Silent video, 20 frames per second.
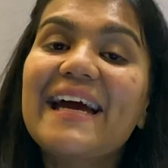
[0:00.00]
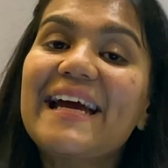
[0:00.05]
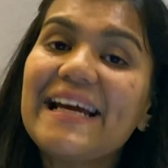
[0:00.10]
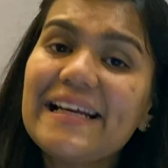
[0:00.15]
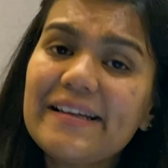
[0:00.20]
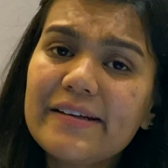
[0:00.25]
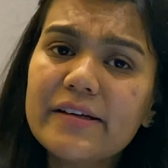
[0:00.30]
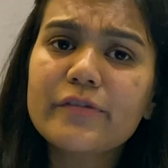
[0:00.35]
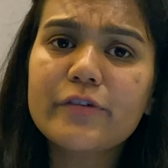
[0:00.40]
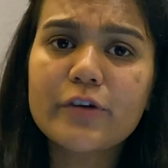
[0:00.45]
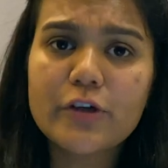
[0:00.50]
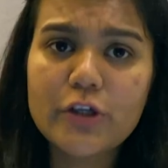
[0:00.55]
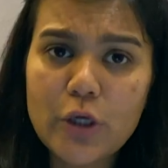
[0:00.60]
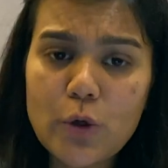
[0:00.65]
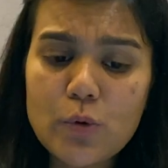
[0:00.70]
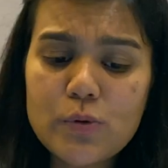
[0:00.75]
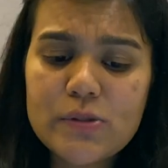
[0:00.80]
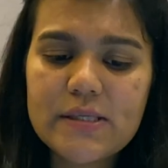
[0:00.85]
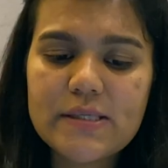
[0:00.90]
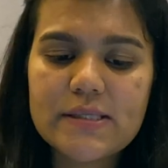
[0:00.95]
It
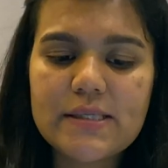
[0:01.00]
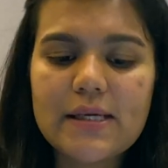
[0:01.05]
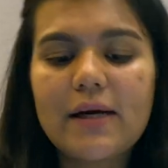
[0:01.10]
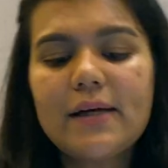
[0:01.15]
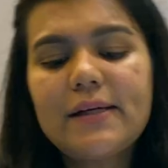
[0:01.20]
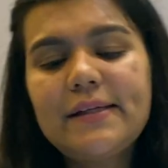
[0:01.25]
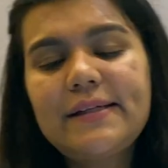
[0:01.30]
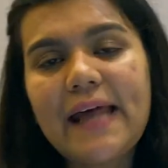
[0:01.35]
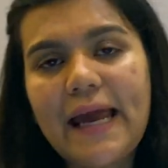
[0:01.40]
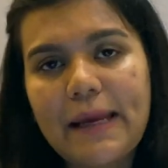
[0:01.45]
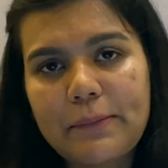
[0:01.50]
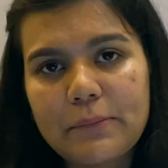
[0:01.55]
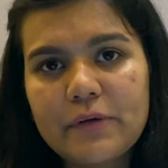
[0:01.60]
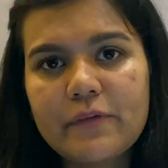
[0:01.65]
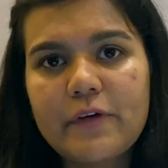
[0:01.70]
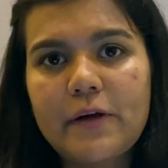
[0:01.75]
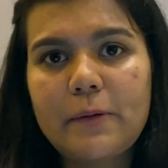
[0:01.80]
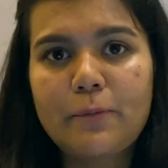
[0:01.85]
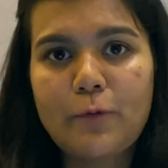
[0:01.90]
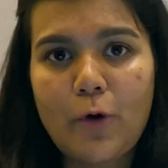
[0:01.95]
introduces a
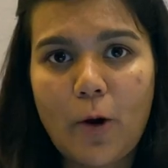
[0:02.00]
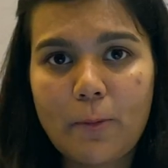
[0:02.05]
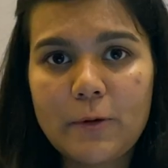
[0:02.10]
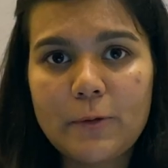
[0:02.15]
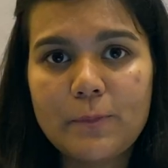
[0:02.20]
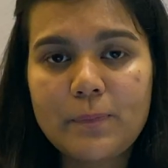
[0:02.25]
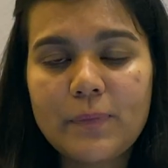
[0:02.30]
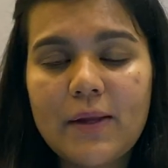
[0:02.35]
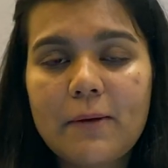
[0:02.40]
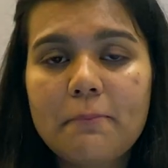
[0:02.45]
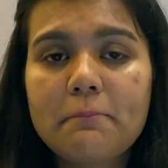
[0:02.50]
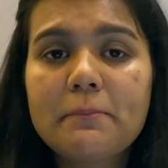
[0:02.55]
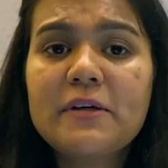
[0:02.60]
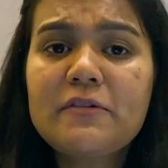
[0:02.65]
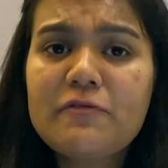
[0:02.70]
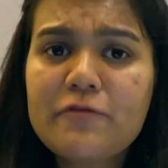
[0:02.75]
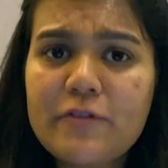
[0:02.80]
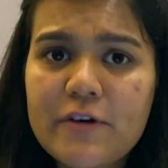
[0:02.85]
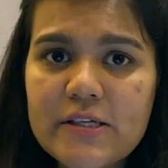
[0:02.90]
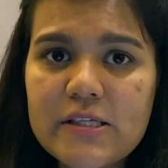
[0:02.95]
diamond ring problem.
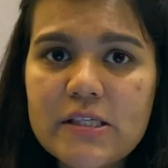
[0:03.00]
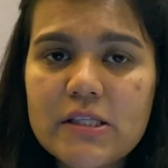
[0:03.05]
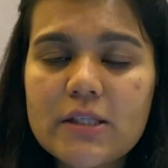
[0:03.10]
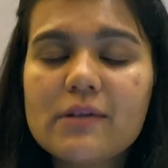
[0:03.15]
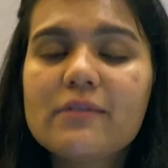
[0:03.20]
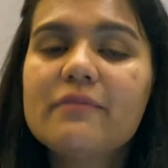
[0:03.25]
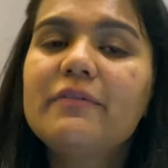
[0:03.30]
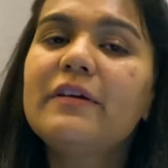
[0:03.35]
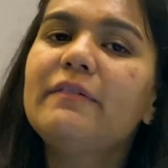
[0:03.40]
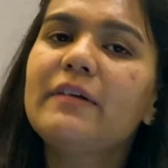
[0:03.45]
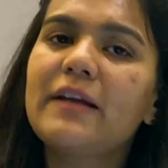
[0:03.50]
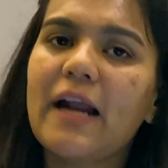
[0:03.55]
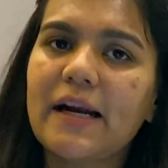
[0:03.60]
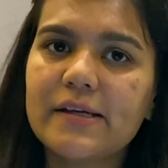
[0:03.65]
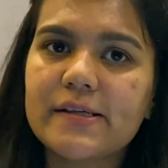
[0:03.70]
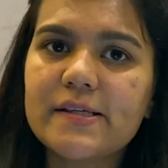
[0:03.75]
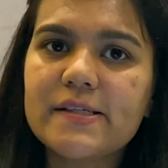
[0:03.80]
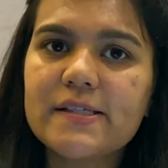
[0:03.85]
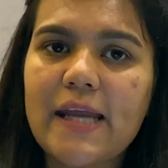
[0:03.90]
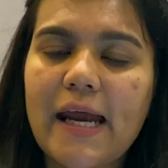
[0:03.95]
But first, we will
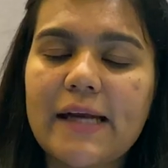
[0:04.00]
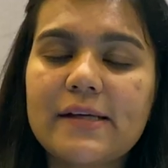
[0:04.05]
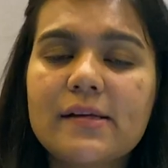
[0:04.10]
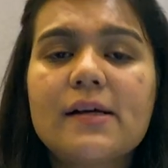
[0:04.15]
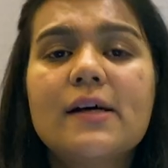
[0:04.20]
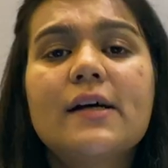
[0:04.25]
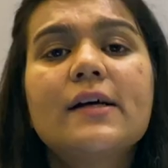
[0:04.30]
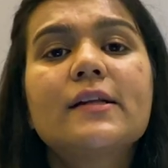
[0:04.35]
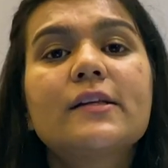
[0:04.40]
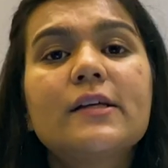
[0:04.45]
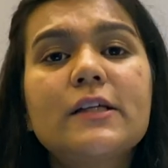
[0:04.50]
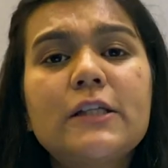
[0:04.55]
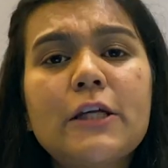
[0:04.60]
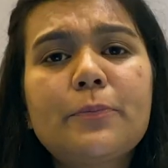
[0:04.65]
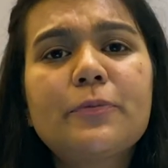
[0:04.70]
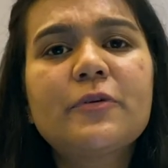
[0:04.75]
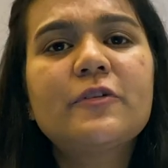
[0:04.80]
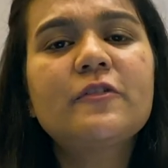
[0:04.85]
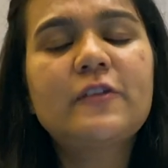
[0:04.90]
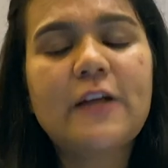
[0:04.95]
understand the
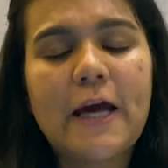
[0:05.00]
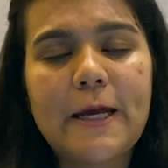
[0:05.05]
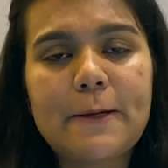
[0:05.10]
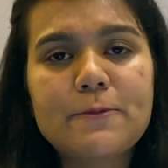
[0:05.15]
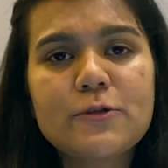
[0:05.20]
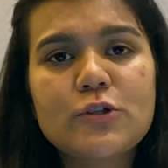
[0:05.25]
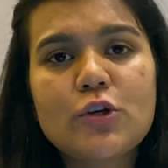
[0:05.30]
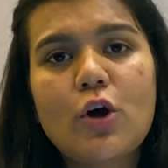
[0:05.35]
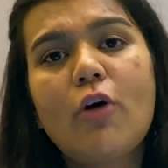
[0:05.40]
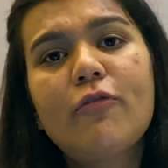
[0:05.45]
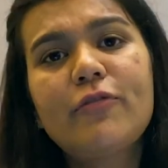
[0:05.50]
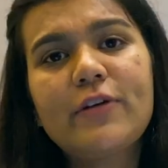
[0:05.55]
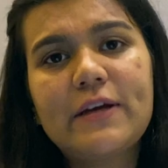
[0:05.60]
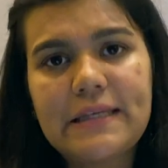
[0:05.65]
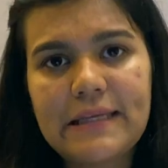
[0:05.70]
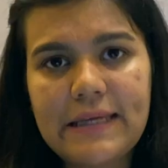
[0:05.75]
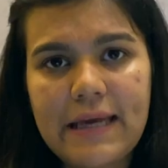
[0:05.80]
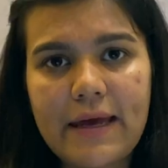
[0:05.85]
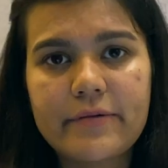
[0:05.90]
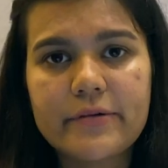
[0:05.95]
different types of
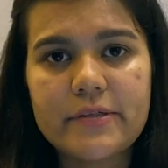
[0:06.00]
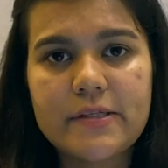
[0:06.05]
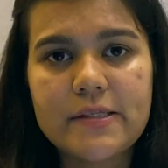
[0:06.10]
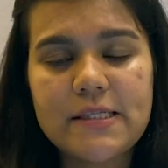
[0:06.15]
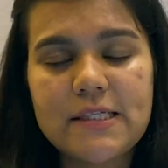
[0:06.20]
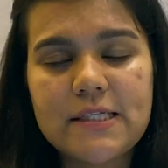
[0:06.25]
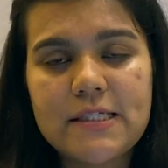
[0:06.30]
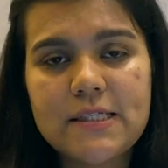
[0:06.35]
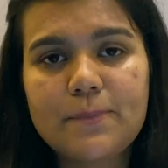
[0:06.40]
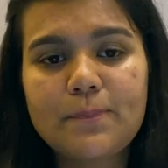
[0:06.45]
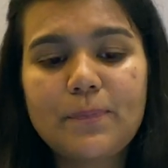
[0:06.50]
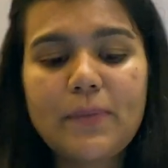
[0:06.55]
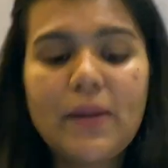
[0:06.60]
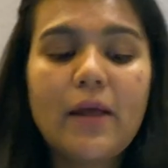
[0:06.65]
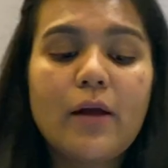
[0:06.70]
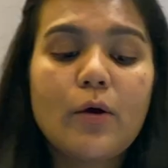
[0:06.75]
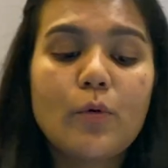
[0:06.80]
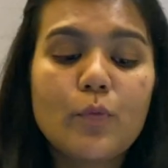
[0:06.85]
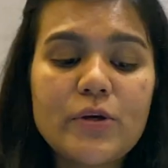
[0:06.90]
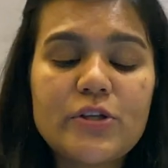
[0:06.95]
inheritance,
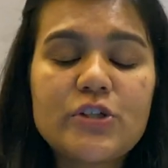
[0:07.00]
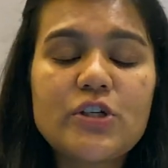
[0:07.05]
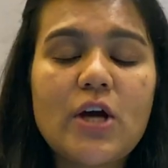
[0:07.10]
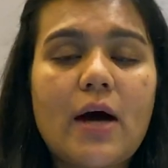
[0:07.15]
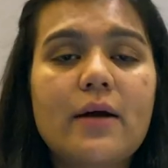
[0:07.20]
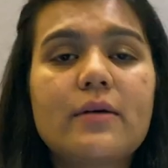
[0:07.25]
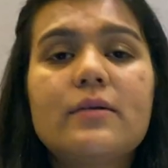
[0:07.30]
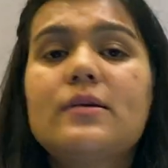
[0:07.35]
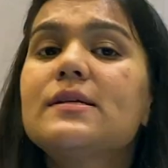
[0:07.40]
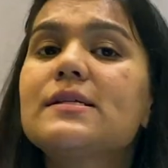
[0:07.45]
which are